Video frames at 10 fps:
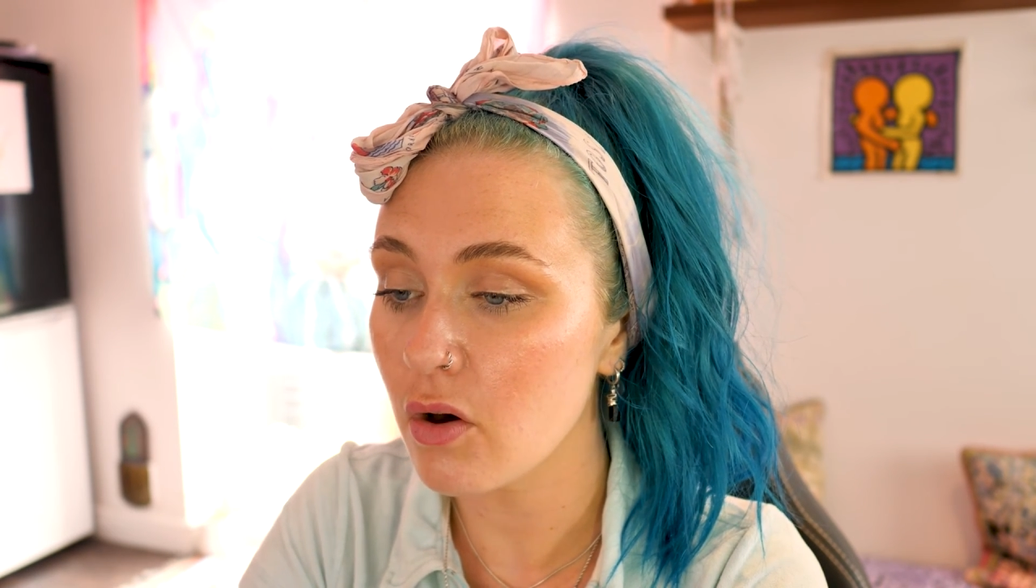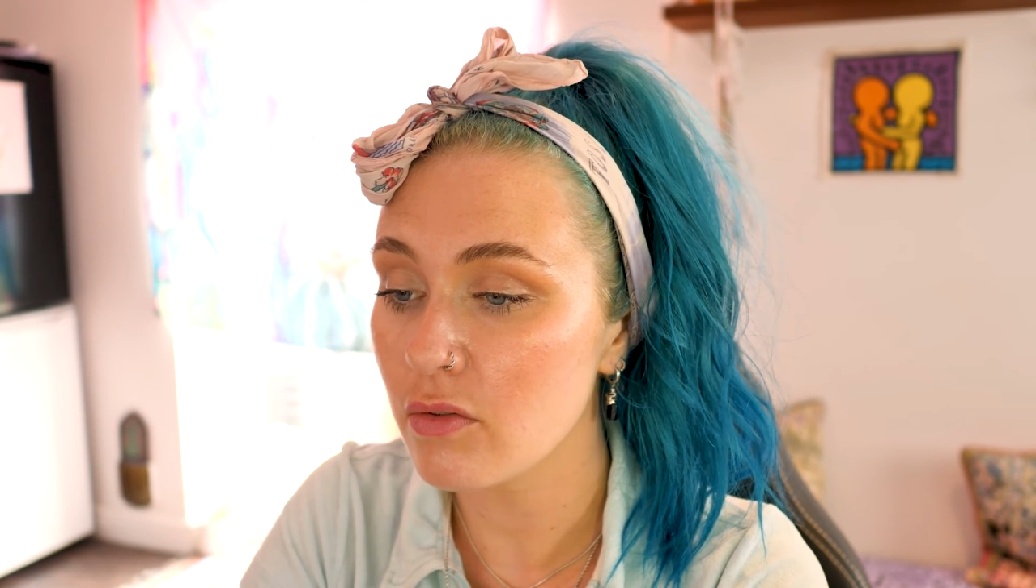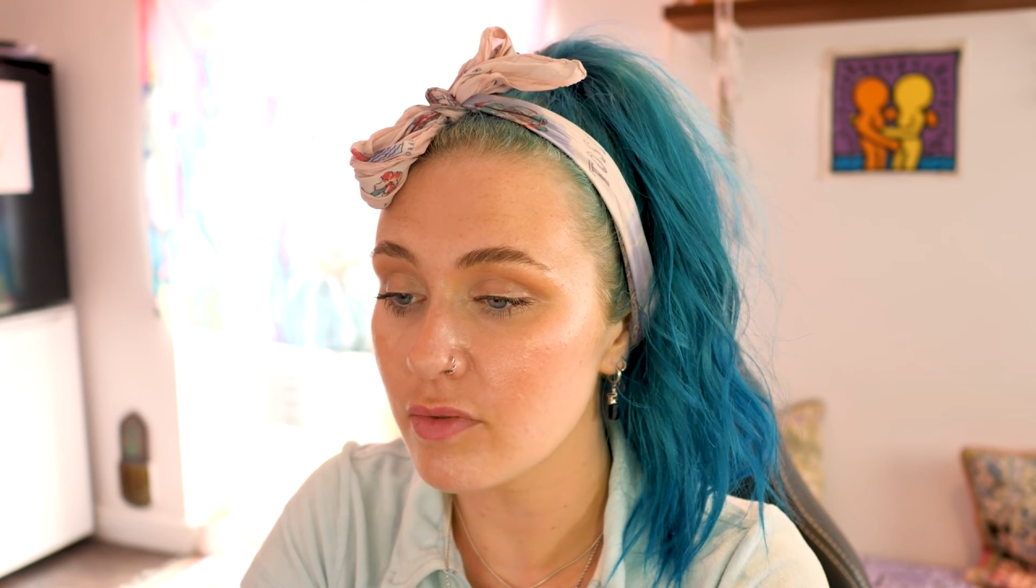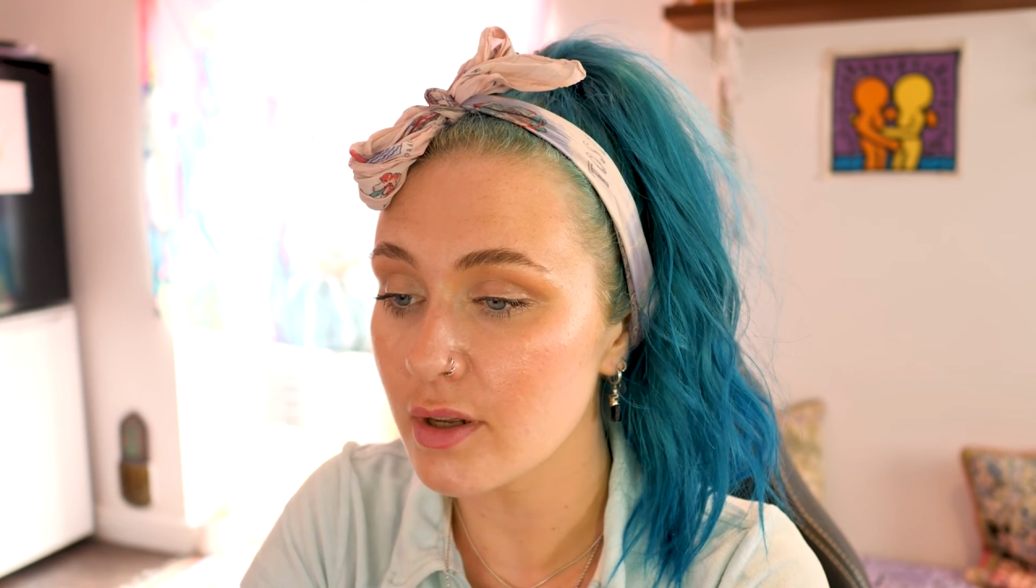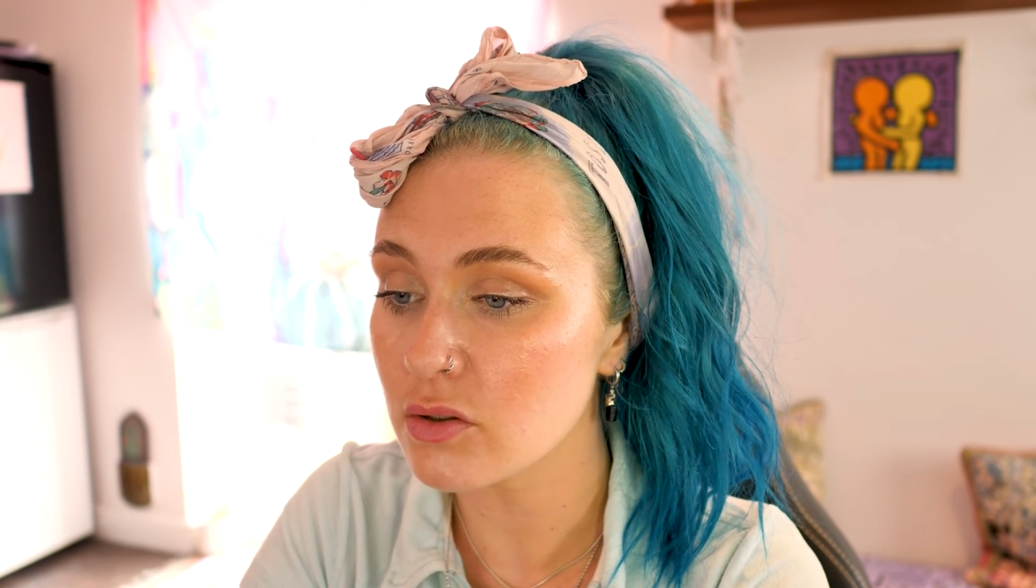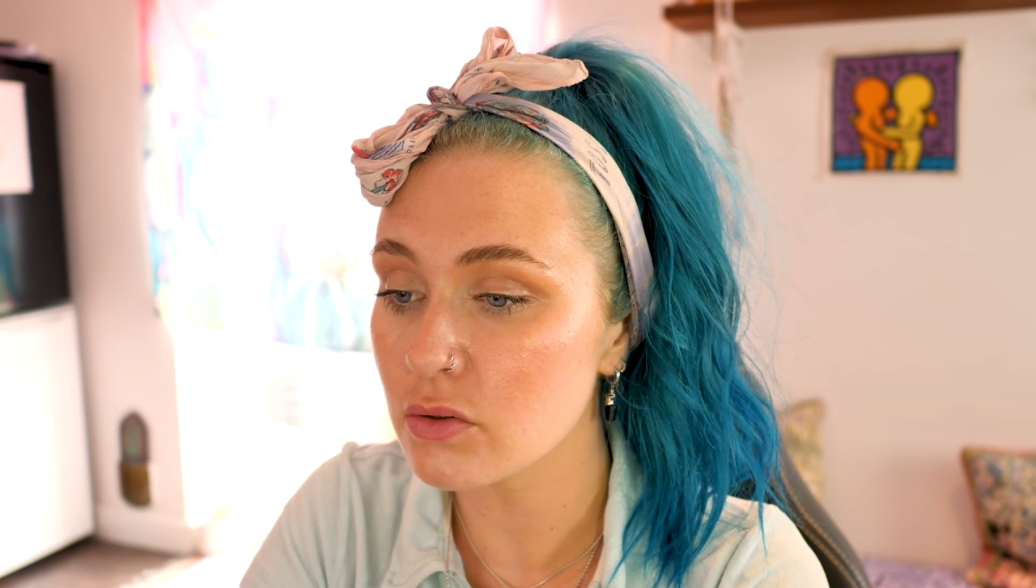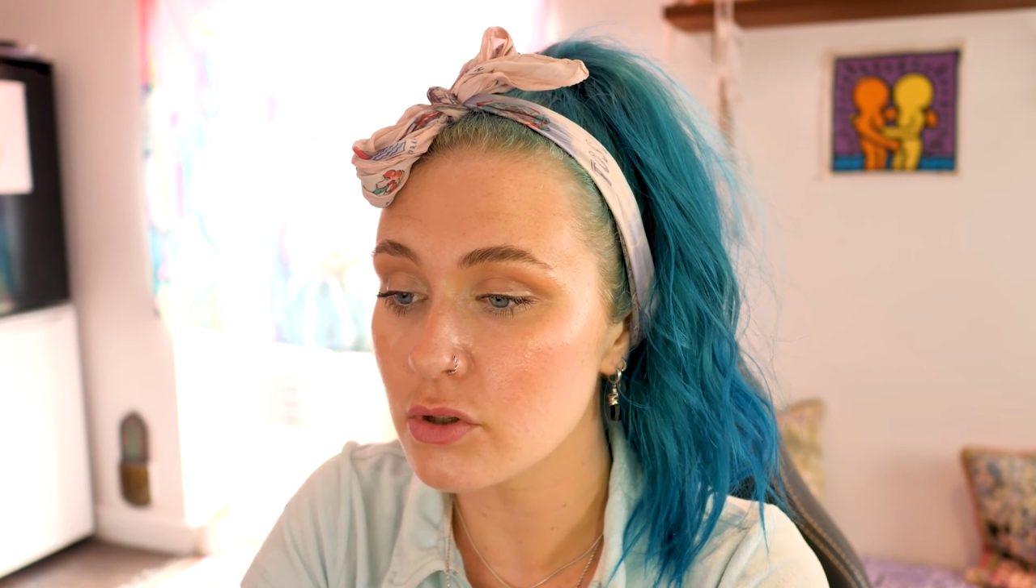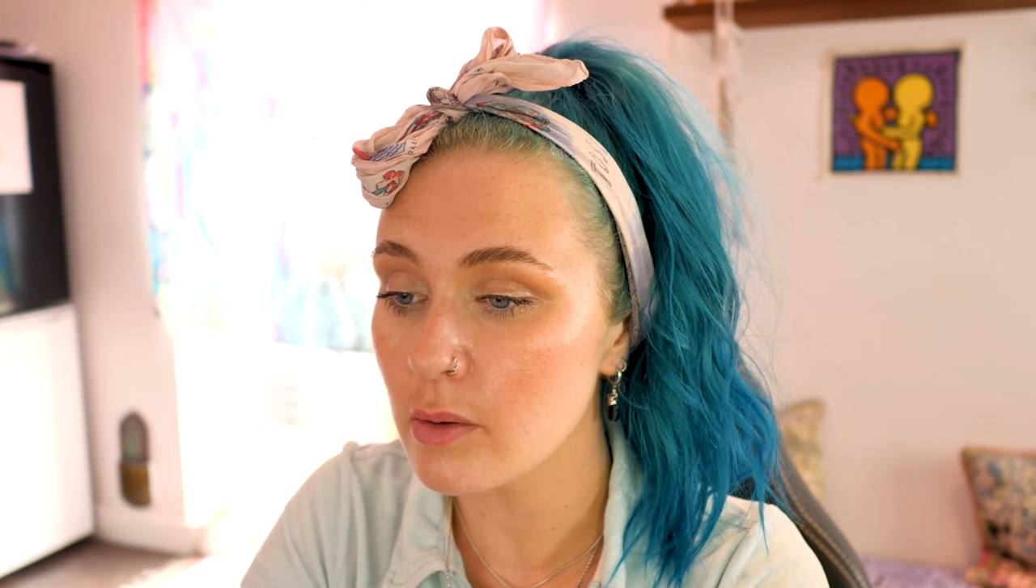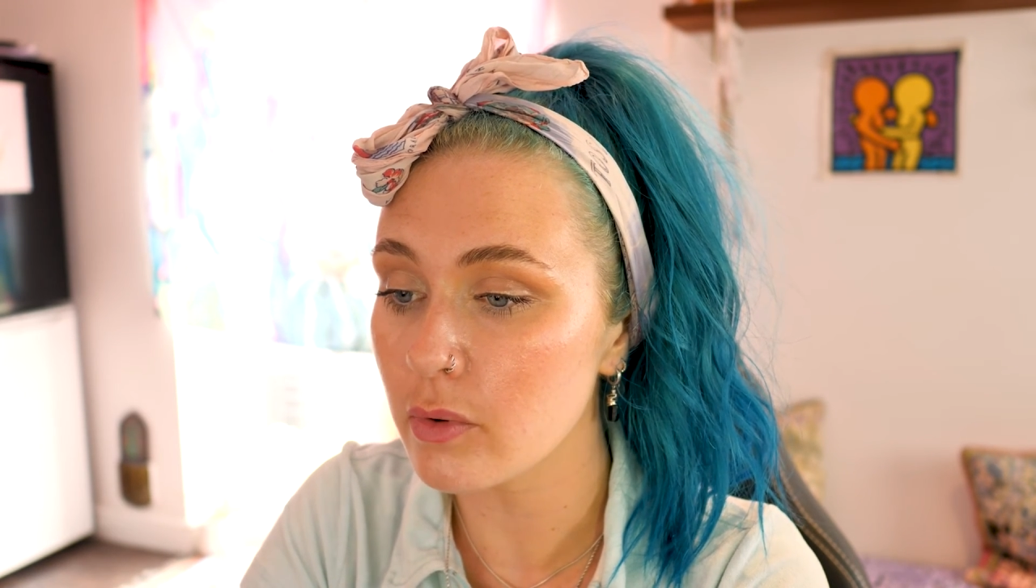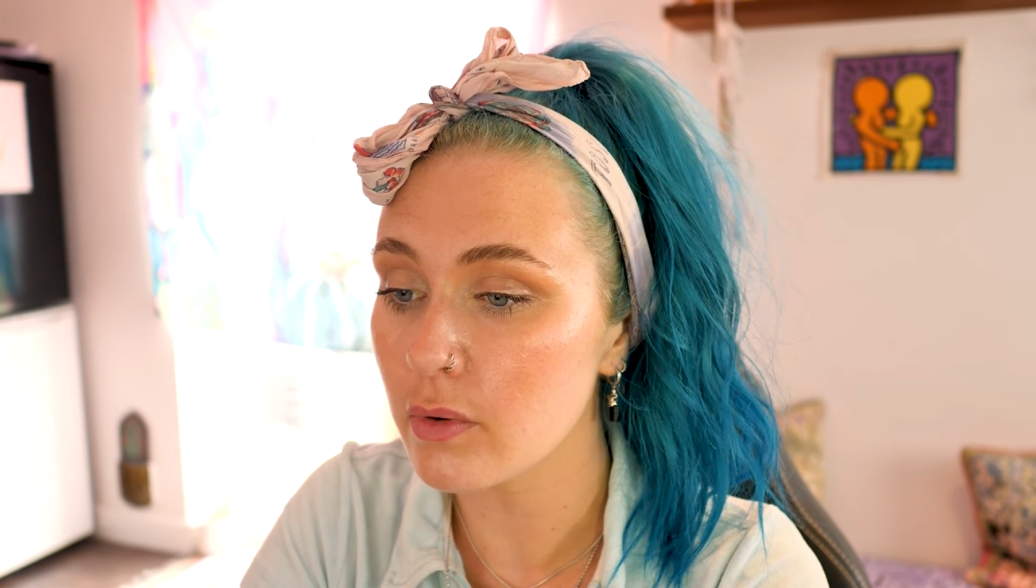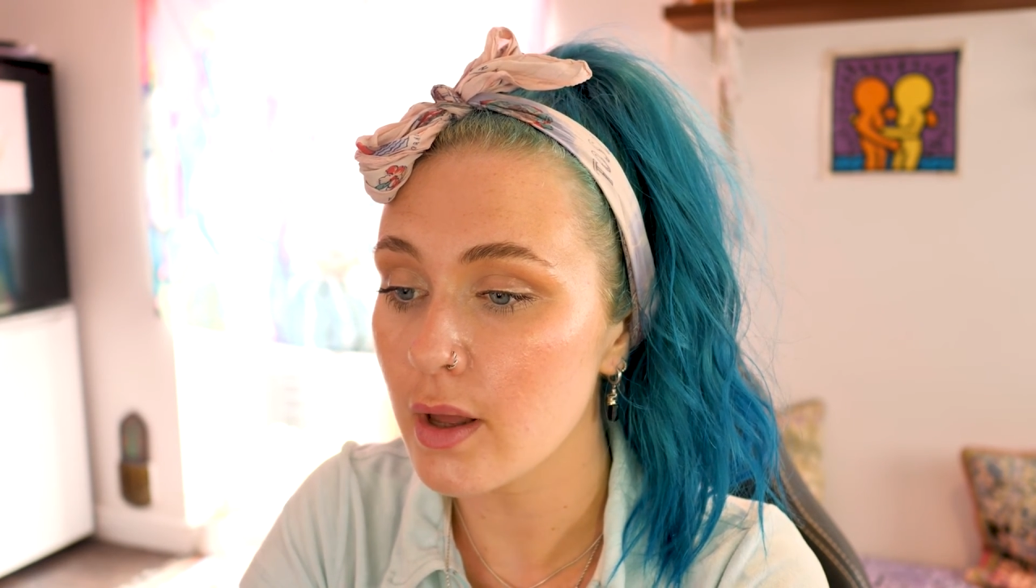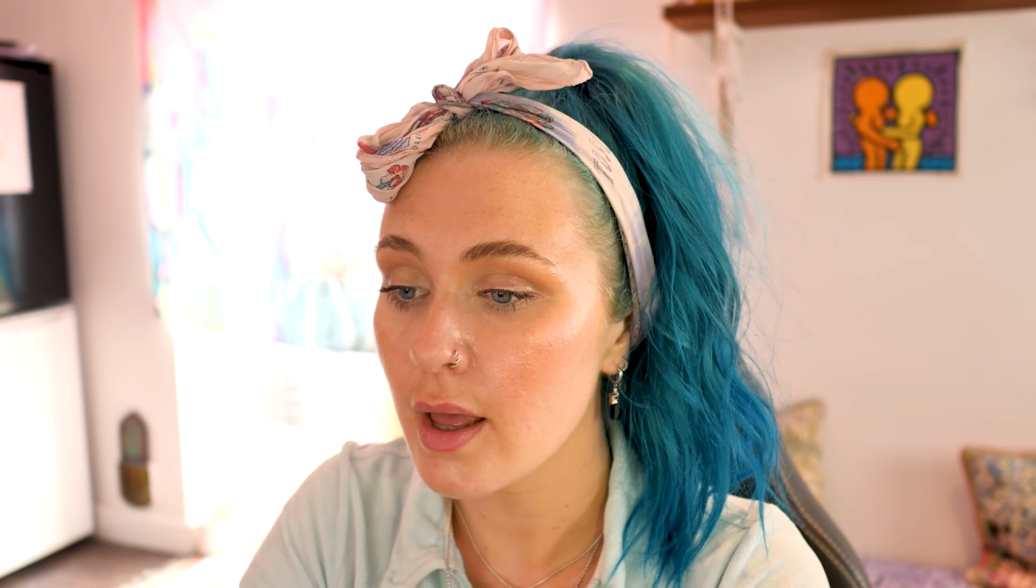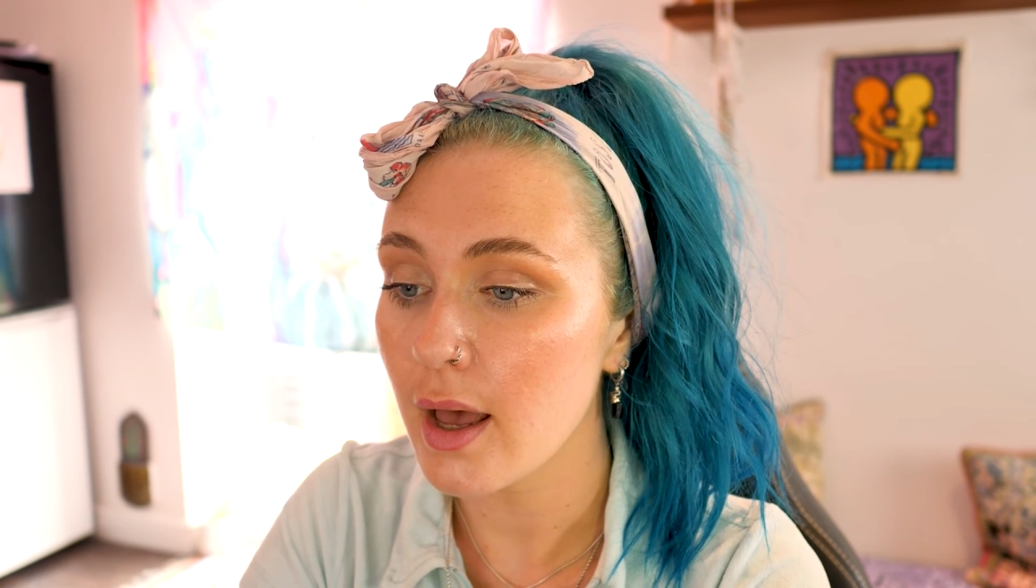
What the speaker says: conflict or trouble